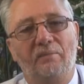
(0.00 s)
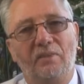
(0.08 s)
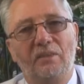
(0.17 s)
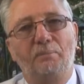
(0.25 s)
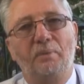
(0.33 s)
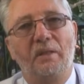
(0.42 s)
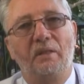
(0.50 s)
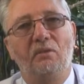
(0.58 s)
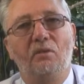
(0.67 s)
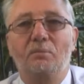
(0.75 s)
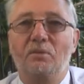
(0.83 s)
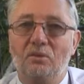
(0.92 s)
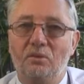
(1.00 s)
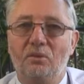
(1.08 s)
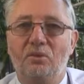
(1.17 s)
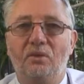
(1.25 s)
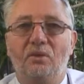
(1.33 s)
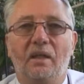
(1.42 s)
of this particular option,
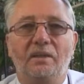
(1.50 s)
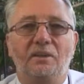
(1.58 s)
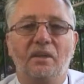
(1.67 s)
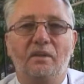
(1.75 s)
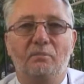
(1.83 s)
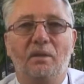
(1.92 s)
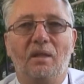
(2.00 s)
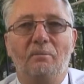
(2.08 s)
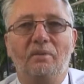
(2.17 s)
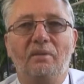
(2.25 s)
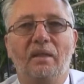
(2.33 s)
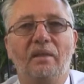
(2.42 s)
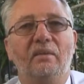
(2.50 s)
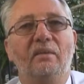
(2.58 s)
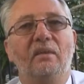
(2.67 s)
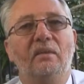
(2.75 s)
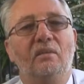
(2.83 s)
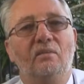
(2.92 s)
talk to your HR department and
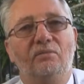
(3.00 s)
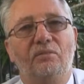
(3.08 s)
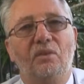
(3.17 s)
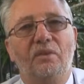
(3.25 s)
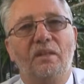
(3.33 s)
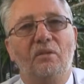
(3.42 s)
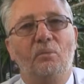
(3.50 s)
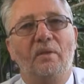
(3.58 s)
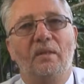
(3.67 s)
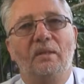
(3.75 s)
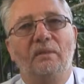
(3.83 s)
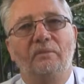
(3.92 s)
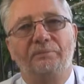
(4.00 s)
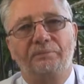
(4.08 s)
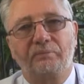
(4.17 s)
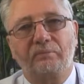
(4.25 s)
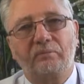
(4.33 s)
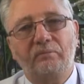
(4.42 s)
find out whether
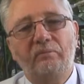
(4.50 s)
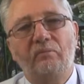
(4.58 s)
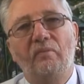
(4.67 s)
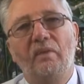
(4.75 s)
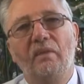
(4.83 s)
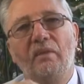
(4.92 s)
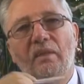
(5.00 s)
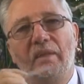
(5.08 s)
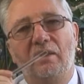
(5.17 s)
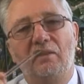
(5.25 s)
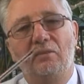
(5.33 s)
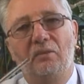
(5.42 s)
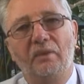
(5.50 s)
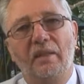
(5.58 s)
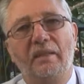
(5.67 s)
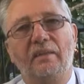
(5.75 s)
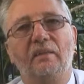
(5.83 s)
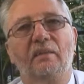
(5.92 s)
they can
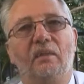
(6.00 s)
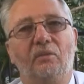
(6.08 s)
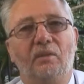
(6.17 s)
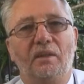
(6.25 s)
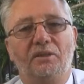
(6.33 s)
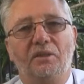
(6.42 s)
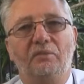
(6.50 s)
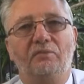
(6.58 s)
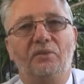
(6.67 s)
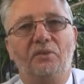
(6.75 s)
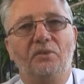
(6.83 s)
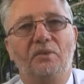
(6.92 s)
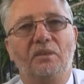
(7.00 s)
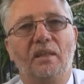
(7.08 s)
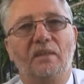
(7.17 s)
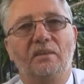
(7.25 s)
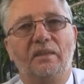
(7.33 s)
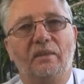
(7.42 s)
create a regime for you to
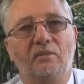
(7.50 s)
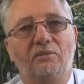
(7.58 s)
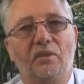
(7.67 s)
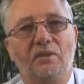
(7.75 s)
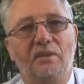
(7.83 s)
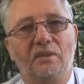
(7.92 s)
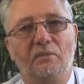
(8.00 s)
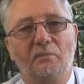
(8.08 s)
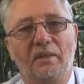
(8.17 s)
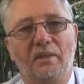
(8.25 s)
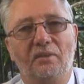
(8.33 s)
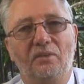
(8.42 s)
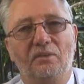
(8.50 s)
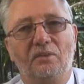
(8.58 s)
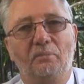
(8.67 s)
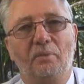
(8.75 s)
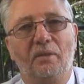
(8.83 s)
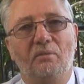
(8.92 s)
start sacrificing some money into your
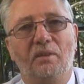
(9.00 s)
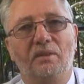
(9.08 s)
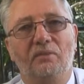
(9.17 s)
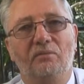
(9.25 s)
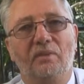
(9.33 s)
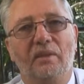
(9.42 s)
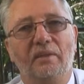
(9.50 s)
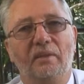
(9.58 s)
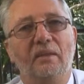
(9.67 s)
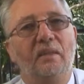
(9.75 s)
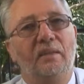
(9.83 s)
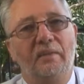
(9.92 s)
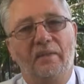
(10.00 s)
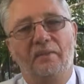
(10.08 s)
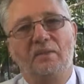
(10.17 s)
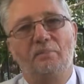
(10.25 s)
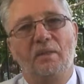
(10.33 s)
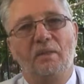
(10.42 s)
superannuation fund. Now,
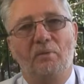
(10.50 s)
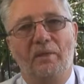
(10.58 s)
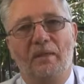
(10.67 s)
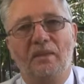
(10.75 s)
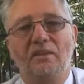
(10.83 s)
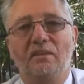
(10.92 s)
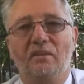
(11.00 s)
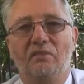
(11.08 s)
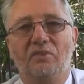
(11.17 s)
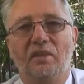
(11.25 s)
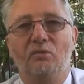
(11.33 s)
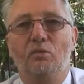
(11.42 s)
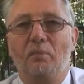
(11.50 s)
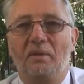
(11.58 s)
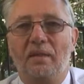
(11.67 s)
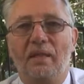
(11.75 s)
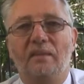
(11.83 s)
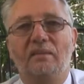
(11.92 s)
this money, when it gets into the fund, will be
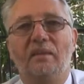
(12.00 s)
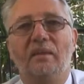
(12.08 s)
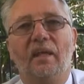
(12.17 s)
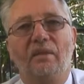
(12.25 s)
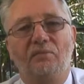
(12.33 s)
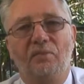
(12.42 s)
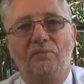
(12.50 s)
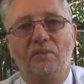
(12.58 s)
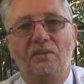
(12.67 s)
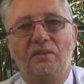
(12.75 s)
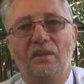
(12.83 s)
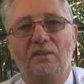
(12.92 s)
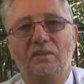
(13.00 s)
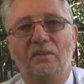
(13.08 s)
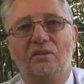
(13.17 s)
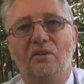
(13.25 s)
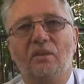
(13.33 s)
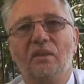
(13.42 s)
taxed at 15 cents in
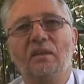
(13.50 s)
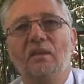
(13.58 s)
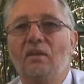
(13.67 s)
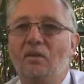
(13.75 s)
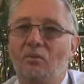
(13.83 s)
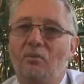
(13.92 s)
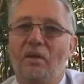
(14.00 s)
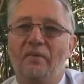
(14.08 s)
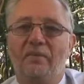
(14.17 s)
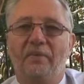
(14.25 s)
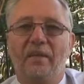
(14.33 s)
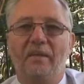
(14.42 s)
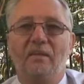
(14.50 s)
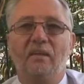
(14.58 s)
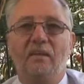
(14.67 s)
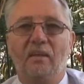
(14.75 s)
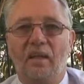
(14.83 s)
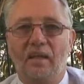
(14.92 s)
the dollar rather than,
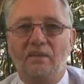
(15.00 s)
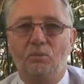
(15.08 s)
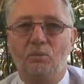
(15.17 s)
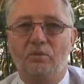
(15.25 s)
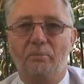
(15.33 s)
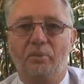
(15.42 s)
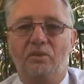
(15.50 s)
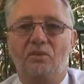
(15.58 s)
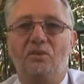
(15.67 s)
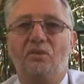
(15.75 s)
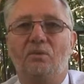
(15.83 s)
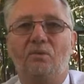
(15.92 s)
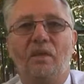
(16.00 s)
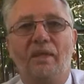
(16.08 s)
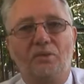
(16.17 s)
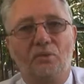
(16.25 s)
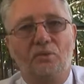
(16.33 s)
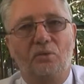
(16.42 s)
as it would have been to you,
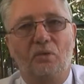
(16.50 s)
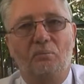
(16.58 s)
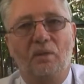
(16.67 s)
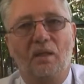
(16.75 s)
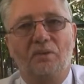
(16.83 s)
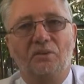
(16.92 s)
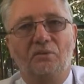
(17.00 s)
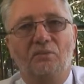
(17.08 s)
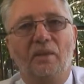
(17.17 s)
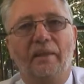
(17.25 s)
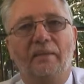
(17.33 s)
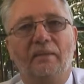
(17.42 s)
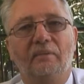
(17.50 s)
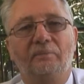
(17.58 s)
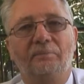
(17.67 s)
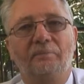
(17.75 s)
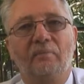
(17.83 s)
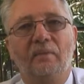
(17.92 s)
at your top marginal rate.
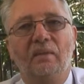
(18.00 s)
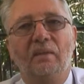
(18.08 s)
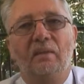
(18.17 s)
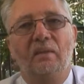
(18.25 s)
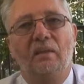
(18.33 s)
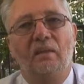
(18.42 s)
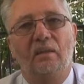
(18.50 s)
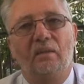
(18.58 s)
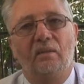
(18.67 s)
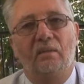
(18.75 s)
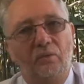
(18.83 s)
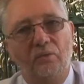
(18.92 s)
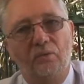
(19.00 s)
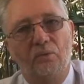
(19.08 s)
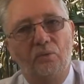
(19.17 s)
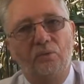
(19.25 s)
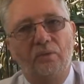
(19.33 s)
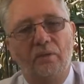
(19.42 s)
You can
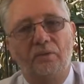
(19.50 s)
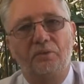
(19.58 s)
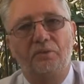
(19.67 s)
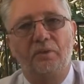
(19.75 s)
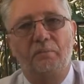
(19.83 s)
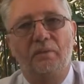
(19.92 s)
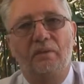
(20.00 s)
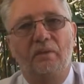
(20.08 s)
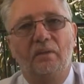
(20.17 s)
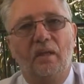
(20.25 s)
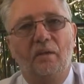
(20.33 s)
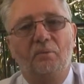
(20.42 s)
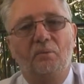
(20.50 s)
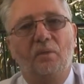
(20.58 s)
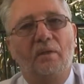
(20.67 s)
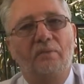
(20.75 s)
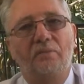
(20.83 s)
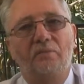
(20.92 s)
also contribute up to
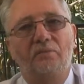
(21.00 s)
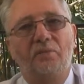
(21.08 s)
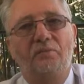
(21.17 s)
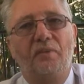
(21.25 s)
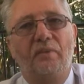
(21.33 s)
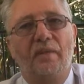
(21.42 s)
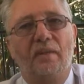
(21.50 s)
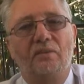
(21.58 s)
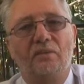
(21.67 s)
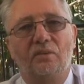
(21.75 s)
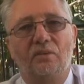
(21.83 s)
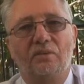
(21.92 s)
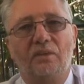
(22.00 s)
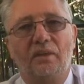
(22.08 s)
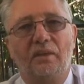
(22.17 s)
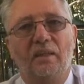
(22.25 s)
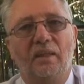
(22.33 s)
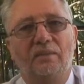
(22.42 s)
$150,000 a
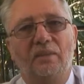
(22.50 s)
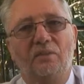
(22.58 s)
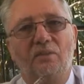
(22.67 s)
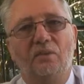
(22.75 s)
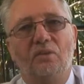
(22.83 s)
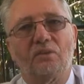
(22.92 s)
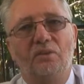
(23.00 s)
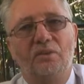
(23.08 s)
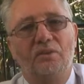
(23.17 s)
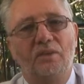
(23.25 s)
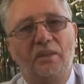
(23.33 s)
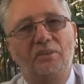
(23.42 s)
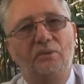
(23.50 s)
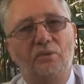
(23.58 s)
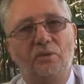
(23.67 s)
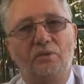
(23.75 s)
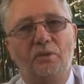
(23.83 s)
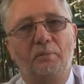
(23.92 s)
year as a non-concessional
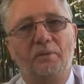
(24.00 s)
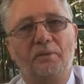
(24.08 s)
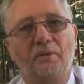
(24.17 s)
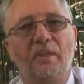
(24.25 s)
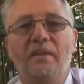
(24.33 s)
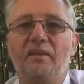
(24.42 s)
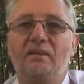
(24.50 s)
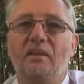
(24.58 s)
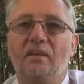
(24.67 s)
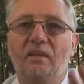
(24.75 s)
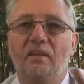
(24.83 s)
contribution. That is